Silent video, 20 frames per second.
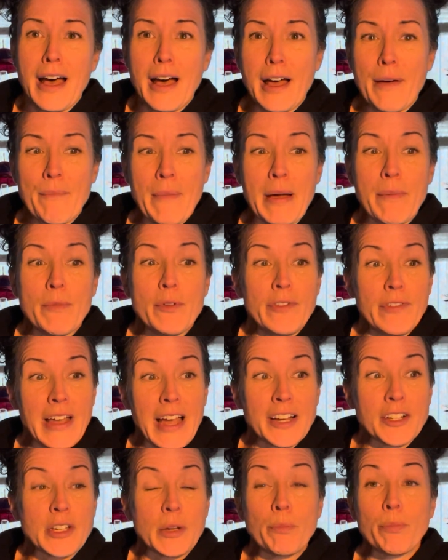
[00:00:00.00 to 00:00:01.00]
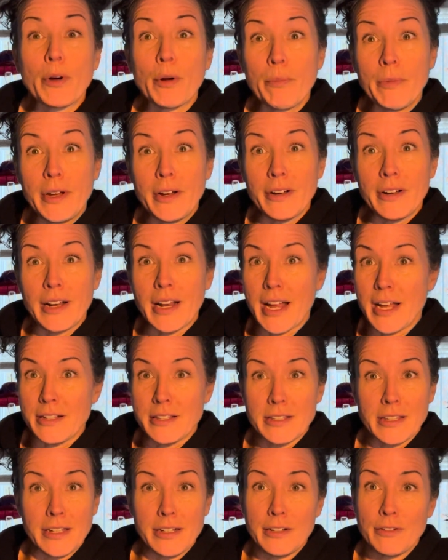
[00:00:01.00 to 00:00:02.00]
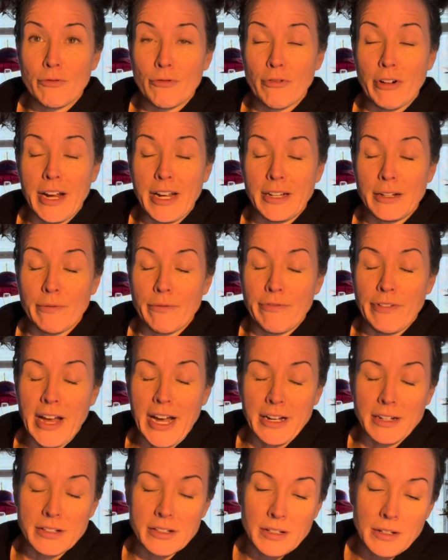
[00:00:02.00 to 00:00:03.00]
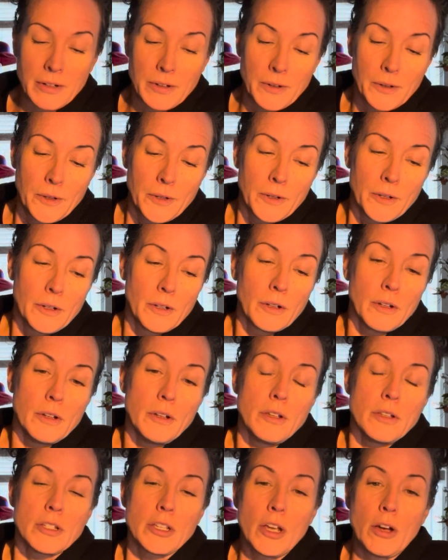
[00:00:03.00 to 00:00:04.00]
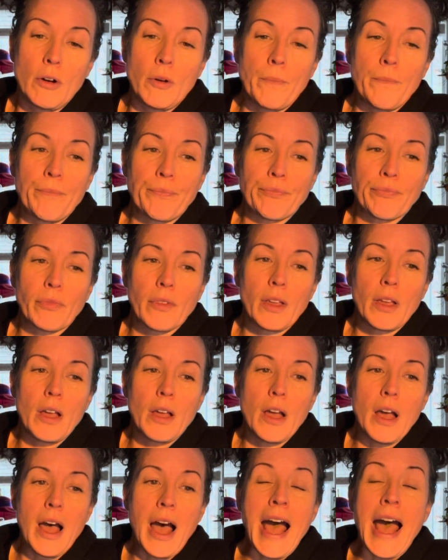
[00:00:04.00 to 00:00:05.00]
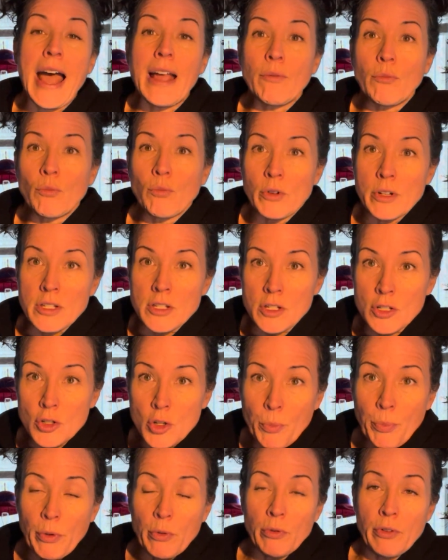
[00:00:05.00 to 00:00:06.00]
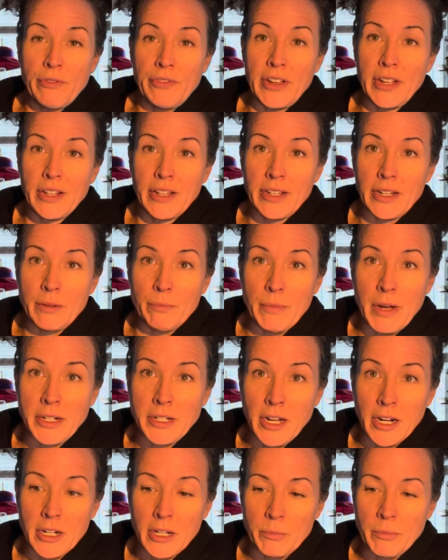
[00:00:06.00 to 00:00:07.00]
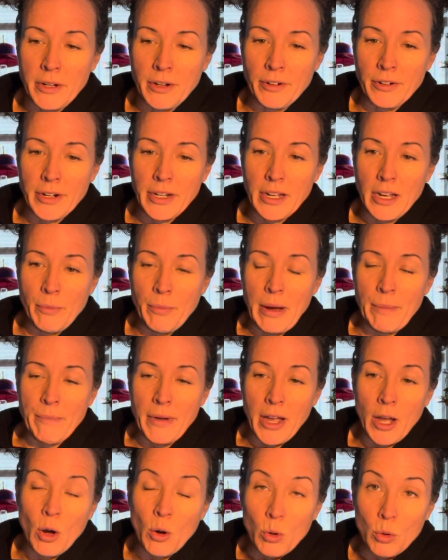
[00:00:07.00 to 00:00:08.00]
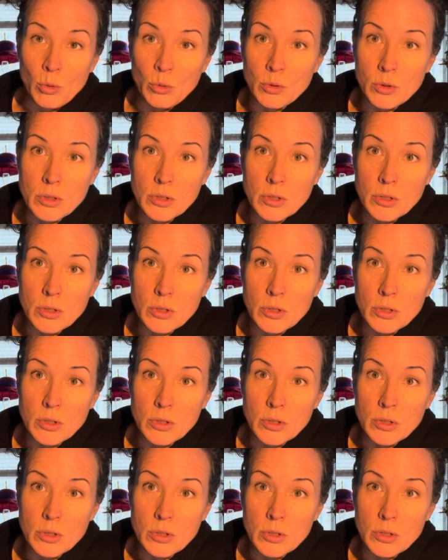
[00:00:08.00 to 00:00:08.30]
My movie actually premiered in Iceland. Random facts. So I was super revealing in my documentary about my own